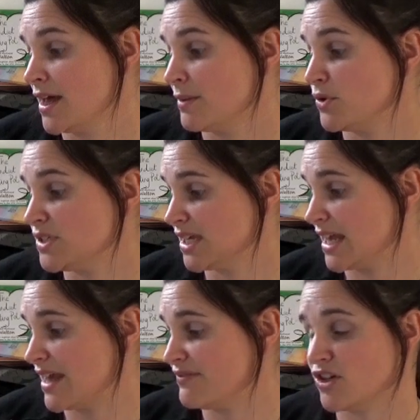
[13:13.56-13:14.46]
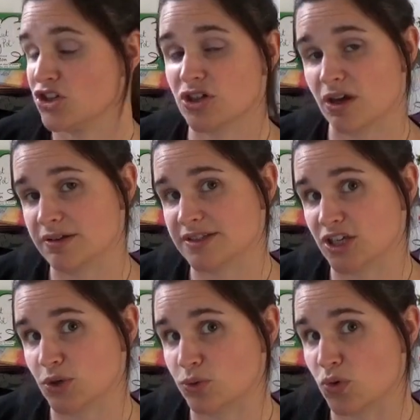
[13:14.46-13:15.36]
Putting in effort shows
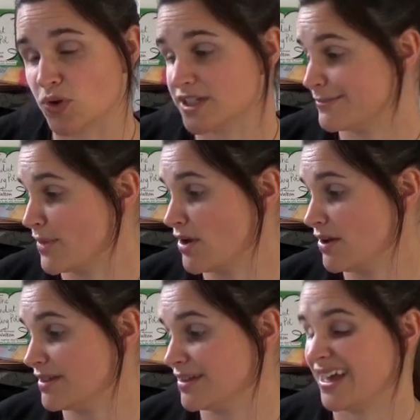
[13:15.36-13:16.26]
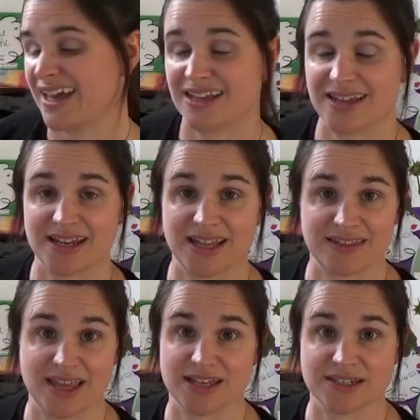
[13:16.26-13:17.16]
that you're not smart. And then in
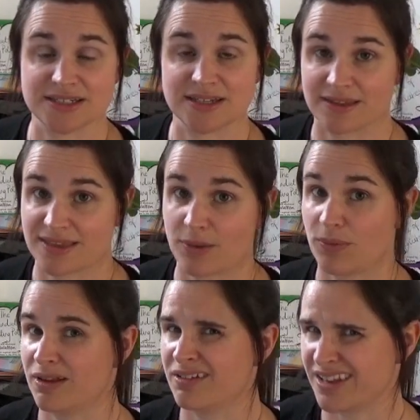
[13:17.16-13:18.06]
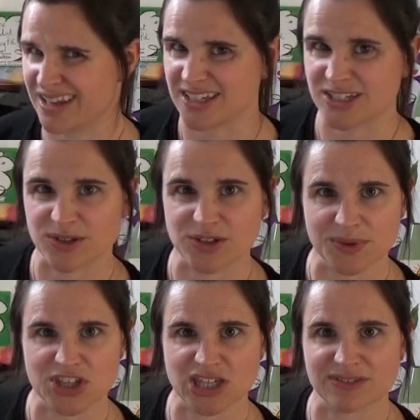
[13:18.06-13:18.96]
the end, that will lead to you
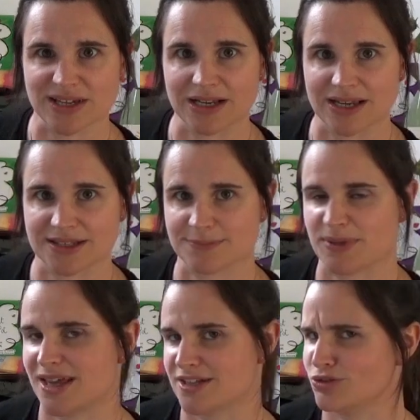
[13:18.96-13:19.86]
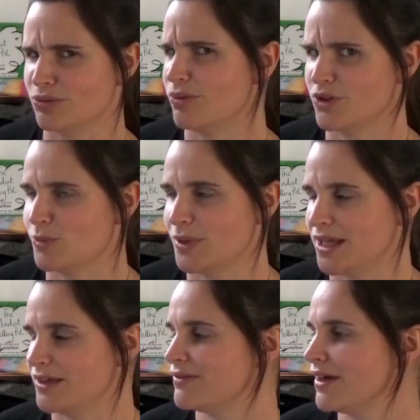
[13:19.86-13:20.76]
achieving less, but that's not what you
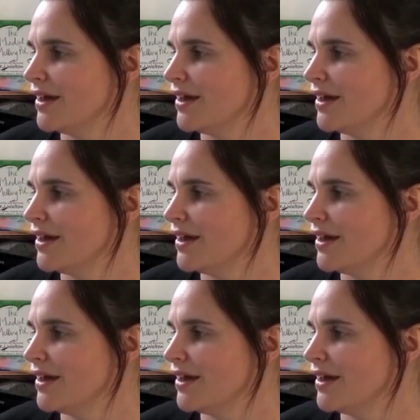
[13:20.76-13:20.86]
believe.